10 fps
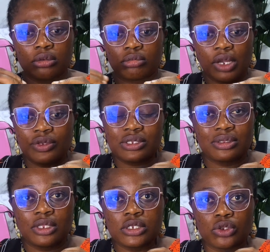There is
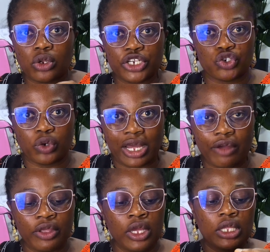this knowledge you
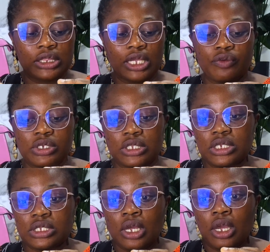have, there is
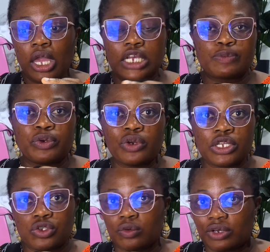this
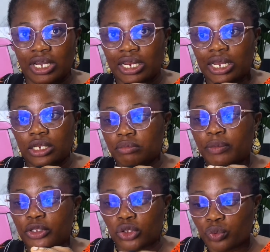experience you've gathered,
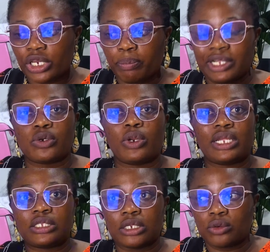maybe doing a particular
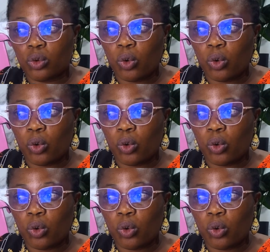thing